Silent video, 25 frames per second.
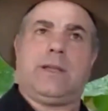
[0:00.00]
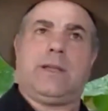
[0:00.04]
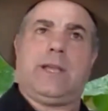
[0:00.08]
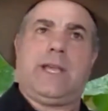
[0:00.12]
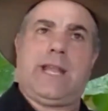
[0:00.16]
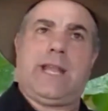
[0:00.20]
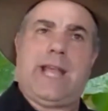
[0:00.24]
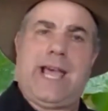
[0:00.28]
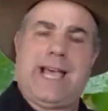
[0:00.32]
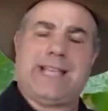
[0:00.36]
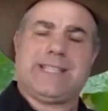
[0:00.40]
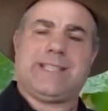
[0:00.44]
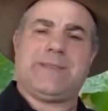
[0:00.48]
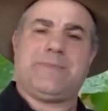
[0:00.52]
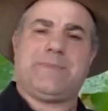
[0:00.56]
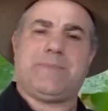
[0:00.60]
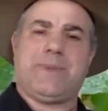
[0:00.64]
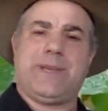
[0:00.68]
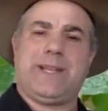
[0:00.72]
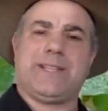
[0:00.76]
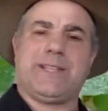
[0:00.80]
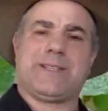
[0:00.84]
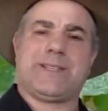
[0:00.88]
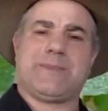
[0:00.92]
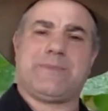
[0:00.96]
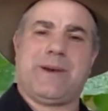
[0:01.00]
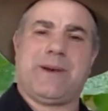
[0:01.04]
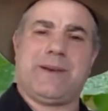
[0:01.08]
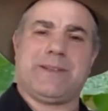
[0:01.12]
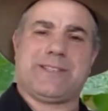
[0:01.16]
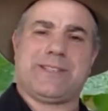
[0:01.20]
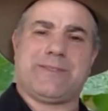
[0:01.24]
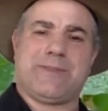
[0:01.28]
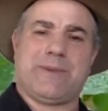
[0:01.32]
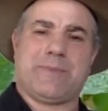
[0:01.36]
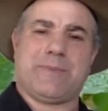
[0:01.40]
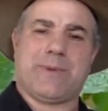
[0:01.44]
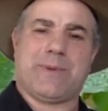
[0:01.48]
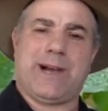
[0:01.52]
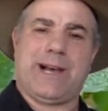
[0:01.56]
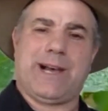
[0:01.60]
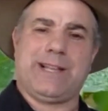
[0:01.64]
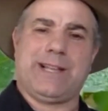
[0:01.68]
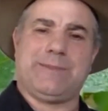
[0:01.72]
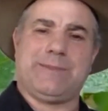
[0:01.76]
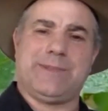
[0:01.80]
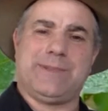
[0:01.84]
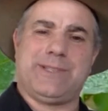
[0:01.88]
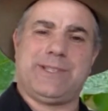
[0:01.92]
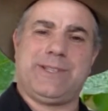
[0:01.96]
it hasn't been as much of a
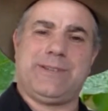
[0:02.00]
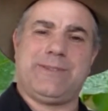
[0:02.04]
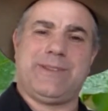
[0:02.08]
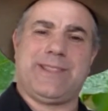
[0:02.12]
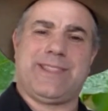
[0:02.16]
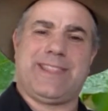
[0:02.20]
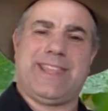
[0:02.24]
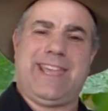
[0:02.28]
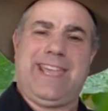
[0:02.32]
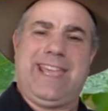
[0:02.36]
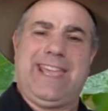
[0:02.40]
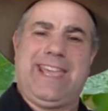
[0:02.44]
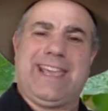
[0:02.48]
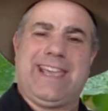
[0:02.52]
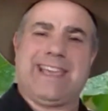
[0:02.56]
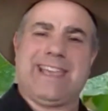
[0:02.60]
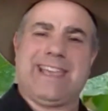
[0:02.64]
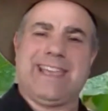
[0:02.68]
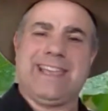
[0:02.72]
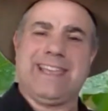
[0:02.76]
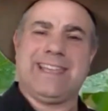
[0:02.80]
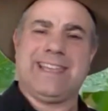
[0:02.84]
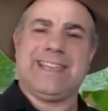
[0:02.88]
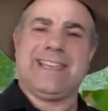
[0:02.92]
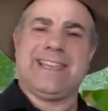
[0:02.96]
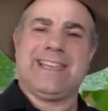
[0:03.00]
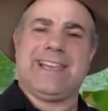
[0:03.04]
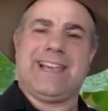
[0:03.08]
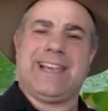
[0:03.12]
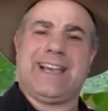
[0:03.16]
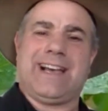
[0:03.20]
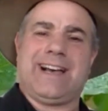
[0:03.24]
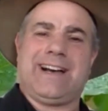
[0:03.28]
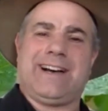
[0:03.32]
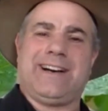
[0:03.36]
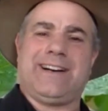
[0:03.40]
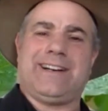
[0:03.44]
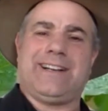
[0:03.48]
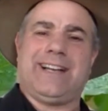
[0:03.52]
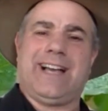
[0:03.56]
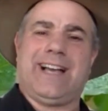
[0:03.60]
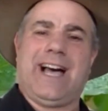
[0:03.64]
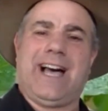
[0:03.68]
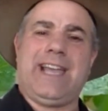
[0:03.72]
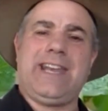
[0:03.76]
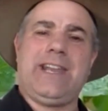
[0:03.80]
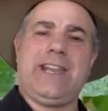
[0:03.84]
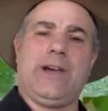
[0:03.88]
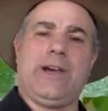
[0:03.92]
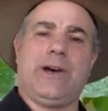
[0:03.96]
problem as you would think.
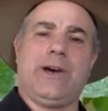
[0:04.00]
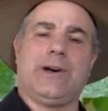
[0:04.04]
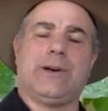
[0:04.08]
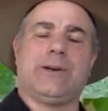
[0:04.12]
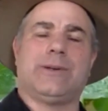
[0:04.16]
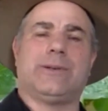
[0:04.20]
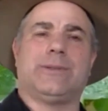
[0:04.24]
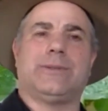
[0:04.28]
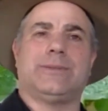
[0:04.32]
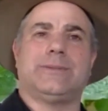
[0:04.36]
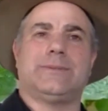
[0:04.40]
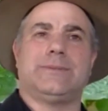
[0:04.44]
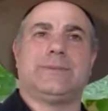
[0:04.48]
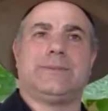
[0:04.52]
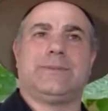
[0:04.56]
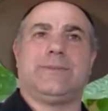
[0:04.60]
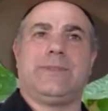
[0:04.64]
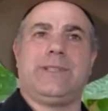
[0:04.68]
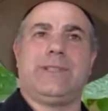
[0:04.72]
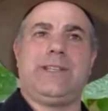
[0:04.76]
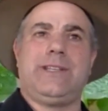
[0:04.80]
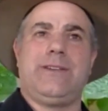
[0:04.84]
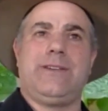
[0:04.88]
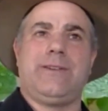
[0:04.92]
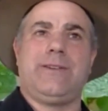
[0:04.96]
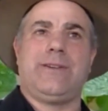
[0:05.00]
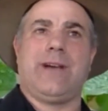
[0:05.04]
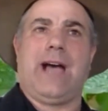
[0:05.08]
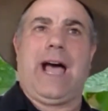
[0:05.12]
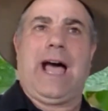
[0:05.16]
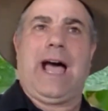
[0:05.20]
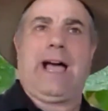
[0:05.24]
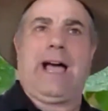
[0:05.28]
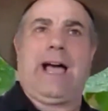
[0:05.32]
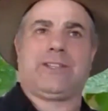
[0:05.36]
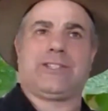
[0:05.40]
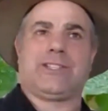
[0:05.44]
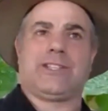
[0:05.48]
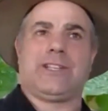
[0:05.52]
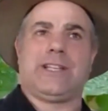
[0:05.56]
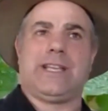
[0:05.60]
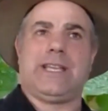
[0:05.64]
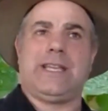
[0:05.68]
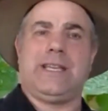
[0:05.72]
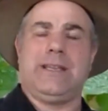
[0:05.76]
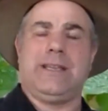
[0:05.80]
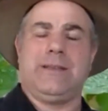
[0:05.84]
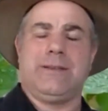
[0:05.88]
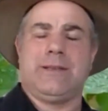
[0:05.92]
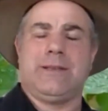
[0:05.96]
I know when you
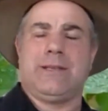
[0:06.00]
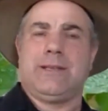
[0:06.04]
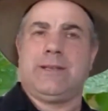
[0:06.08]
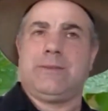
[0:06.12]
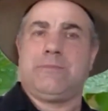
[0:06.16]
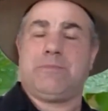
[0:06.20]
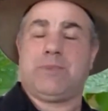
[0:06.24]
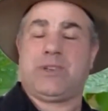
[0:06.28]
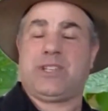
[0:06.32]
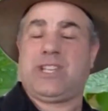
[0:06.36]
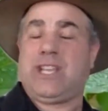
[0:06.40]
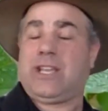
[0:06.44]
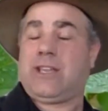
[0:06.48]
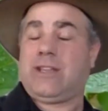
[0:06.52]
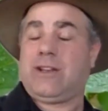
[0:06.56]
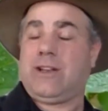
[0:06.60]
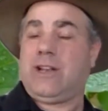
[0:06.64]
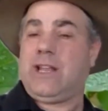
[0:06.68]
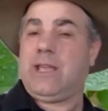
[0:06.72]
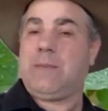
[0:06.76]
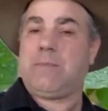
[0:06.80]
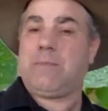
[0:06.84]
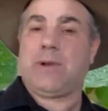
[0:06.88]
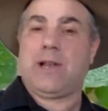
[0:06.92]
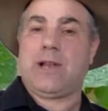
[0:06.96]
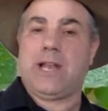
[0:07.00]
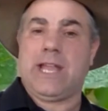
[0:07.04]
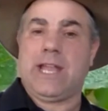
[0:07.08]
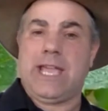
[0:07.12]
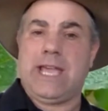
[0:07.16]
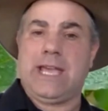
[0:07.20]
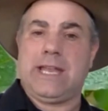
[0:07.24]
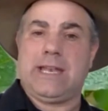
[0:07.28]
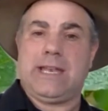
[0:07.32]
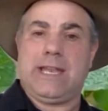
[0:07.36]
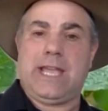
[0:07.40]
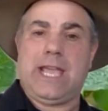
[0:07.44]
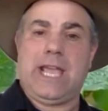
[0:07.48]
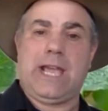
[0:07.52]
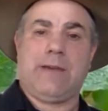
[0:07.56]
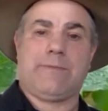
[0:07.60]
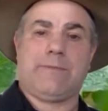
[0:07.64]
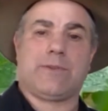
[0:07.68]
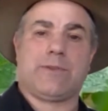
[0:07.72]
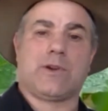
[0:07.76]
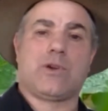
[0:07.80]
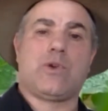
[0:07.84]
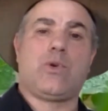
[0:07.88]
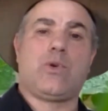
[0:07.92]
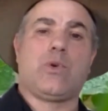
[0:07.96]
actually particularly plant
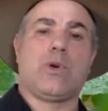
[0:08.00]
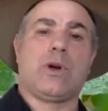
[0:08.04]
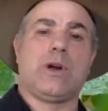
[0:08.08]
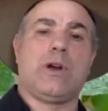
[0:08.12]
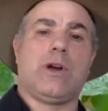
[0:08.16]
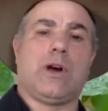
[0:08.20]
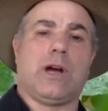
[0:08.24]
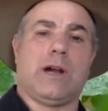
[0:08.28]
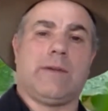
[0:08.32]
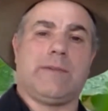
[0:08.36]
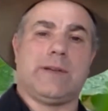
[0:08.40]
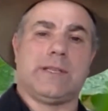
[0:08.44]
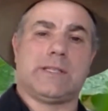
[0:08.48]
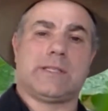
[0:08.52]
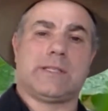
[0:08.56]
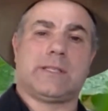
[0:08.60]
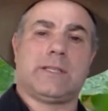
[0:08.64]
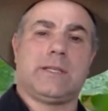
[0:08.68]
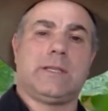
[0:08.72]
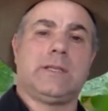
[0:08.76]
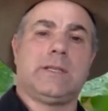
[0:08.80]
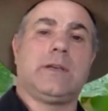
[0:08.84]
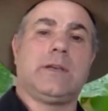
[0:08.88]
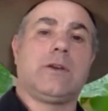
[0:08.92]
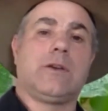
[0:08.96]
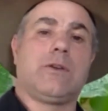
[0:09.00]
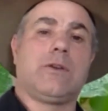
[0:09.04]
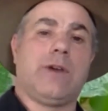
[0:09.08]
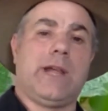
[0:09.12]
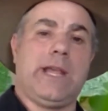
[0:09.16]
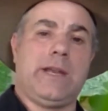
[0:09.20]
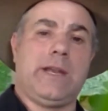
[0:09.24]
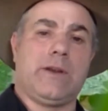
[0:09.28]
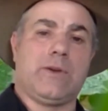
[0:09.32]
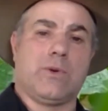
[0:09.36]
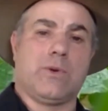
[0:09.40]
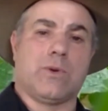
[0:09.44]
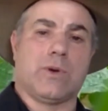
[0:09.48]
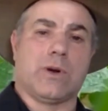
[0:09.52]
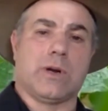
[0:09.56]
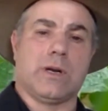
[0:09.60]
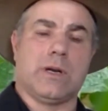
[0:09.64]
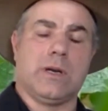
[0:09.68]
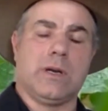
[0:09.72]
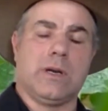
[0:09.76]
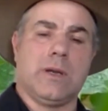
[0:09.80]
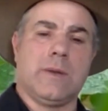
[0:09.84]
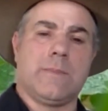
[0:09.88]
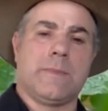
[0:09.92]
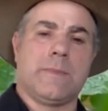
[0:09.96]
after corn harvest, grain corn,